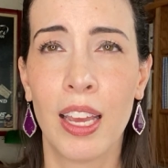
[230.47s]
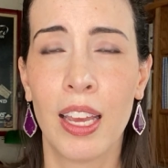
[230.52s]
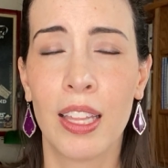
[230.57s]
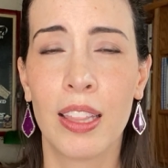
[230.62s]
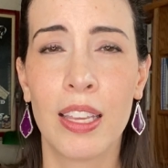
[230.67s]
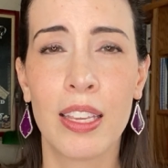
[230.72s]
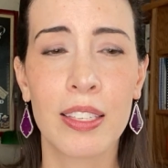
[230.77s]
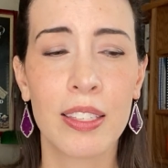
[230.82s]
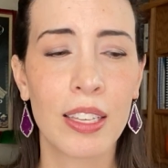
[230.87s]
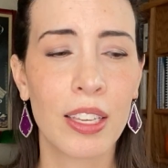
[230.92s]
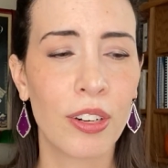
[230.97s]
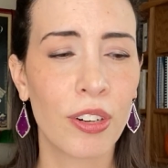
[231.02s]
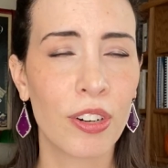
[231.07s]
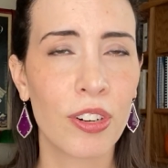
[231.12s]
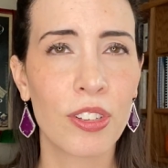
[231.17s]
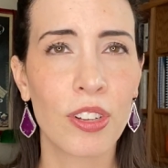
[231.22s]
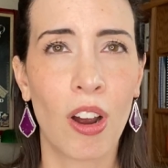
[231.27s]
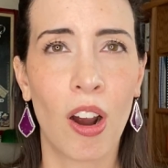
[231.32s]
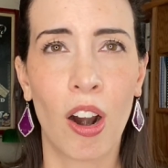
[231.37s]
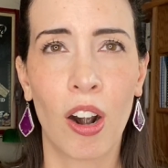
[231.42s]
These
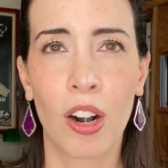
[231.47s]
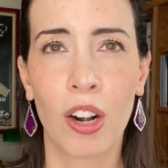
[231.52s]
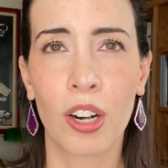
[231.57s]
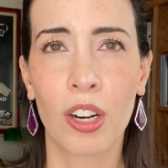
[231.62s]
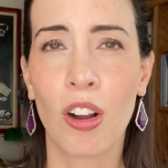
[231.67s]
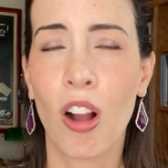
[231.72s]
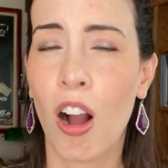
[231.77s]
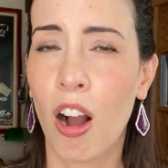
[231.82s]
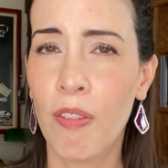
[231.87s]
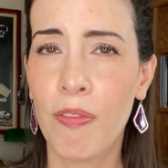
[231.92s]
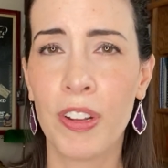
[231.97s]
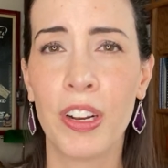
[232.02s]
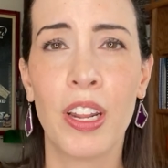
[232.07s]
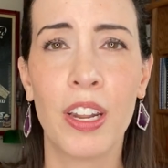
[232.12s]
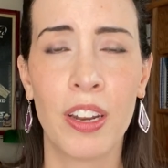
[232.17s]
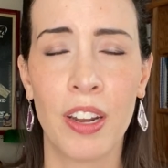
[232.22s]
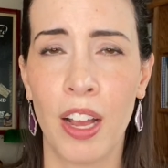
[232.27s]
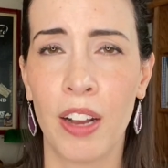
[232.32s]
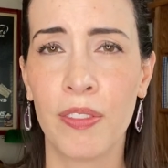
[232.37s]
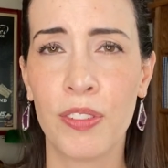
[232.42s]
leaders are confident
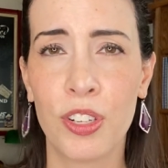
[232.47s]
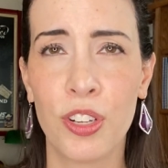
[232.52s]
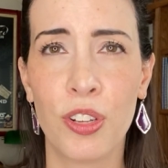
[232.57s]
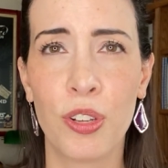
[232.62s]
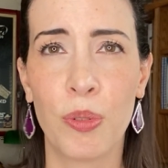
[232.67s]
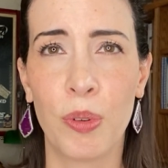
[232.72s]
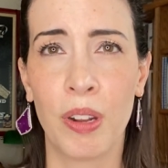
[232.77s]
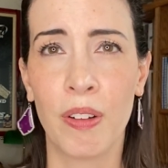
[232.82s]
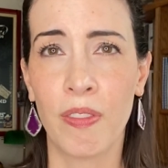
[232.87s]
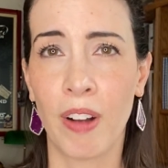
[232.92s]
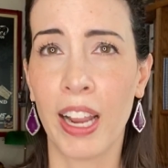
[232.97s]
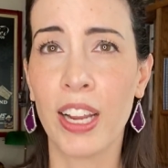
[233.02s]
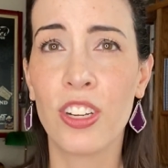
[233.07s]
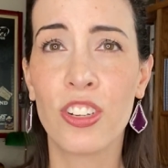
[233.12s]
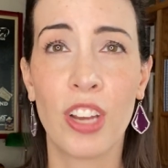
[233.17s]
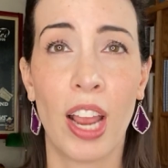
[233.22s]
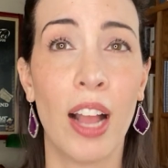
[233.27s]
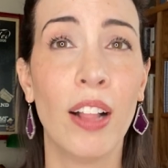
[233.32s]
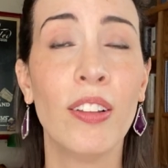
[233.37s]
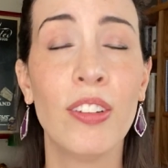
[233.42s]
enough to invite
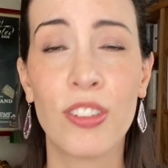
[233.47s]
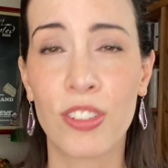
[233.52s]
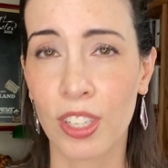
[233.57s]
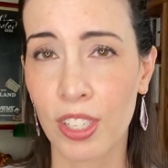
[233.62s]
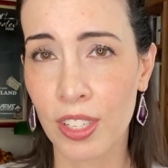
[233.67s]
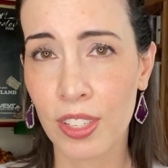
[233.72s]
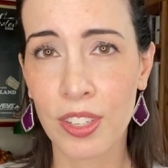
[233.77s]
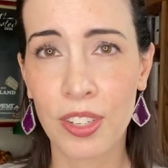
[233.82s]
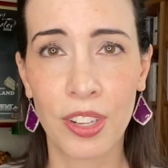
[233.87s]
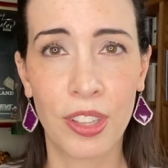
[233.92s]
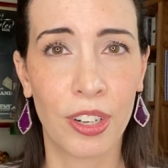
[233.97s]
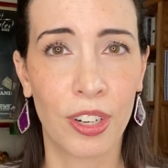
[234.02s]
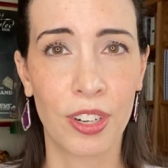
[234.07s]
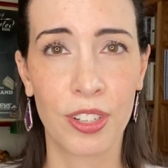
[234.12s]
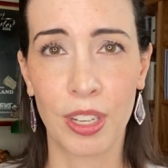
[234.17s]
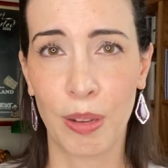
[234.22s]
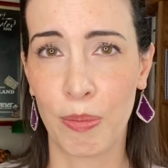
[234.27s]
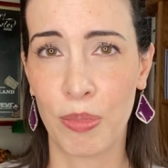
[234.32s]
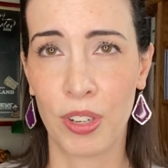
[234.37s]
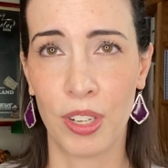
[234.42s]
challenges to their
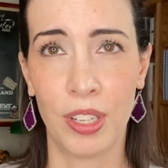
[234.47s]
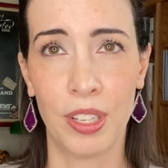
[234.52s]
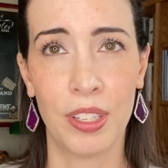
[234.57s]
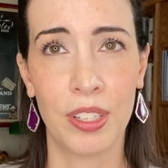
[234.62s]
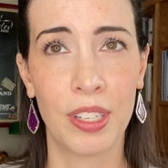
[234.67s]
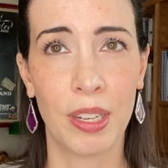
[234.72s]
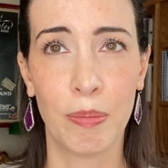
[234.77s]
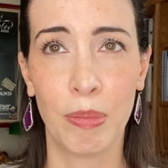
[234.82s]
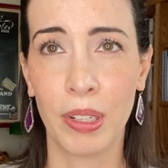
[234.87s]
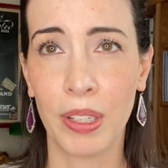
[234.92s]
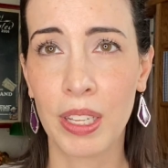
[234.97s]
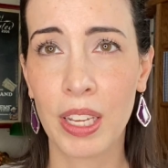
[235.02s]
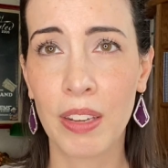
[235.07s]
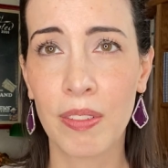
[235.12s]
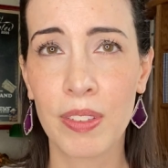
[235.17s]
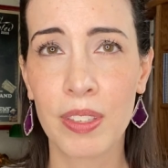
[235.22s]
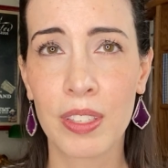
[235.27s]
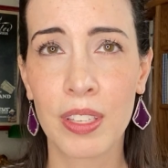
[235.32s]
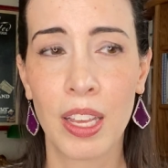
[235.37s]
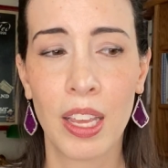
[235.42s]
assumptions and
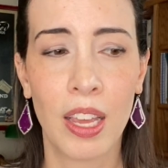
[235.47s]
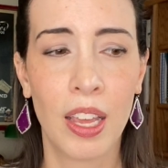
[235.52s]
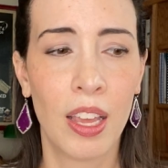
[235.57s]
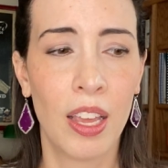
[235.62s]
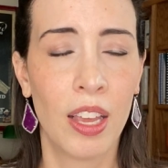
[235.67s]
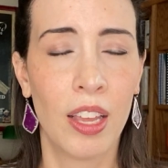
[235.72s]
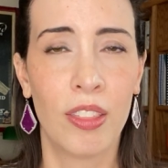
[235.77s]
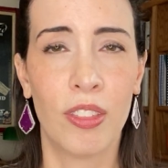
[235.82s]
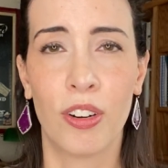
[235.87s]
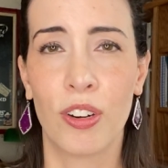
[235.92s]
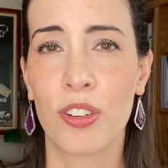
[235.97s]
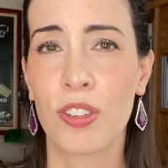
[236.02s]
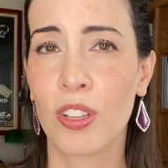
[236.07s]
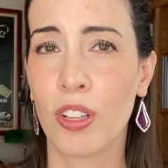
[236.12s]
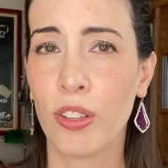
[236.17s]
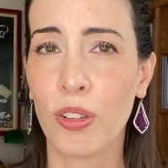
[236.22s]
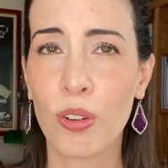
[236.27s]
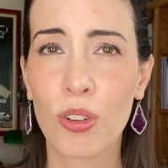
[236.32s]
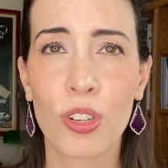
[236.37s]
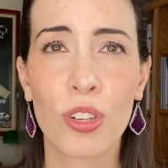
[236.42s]
beliefs. They're
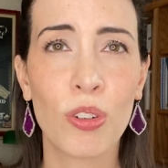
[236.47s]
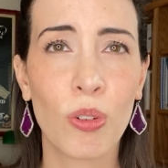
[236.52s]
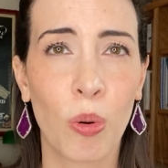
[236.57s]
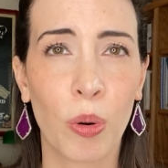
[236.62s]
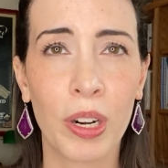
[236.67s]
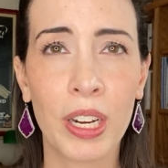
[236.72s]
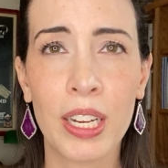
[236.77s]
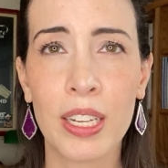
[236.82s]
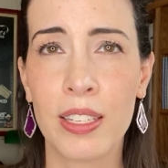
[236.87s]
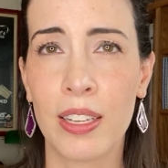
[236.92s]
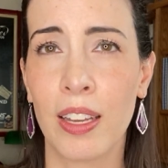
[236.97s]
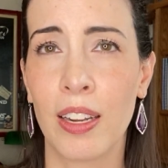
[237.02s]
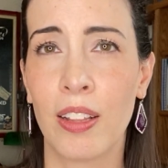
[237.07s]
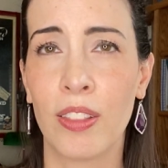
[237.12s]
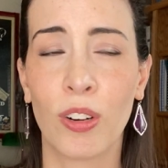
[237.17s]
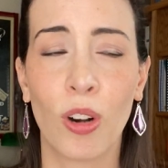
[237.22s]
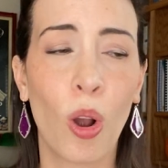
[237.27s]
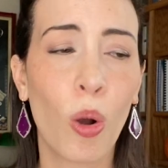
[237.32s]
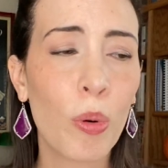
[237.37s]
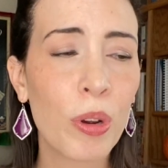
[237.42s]
solution-oriented, and
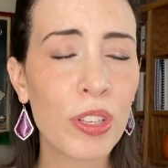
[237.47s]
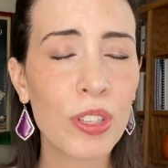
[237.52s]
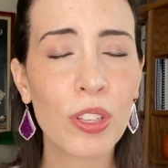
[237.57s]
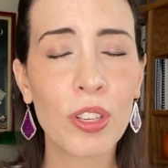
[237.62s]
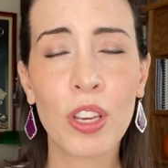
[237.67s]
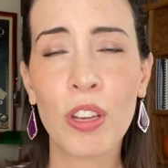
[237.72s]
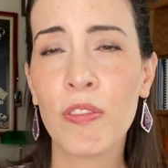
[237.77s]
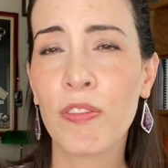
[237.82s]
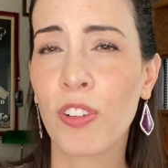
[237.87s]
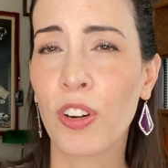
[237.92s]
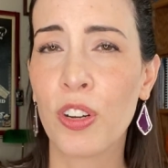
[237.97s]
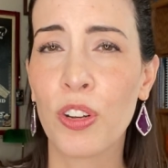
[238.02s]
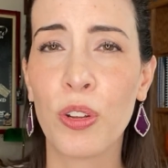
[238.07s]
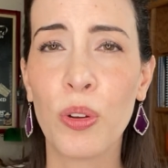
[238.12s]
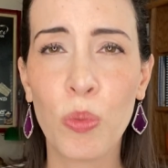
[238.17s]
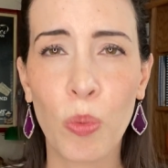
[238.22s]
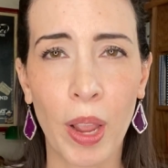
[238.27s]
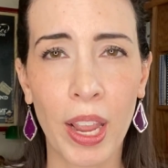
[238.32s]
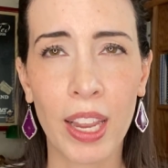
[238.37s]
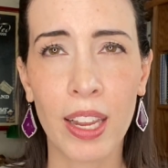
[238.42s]
they're always looking for
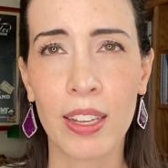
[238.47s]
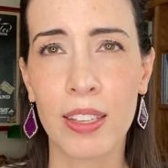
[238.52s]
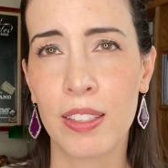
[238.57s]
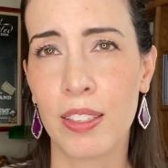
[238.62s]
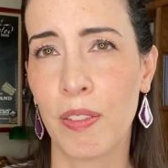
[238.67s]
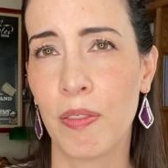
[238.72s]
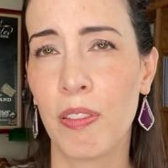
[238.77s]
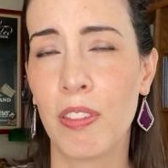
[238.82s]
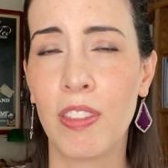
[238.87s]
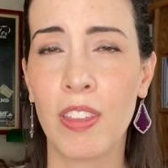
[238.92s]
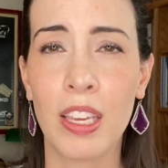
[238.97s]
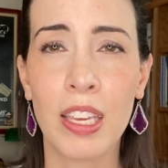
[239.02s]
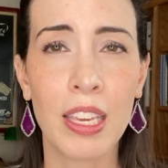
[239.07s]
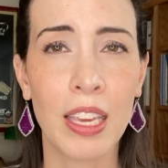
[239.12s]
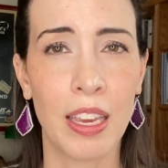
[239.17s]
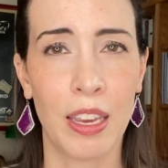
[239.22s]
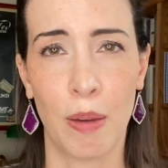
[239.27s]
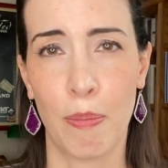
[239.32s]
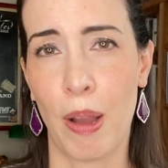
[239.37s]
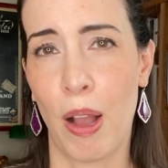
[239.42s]
new ways of
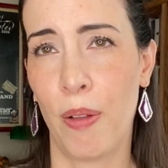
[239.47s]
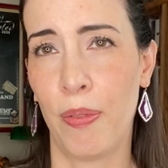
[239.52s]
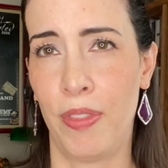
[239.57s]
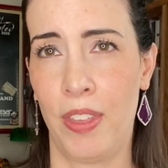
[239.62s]
thinking about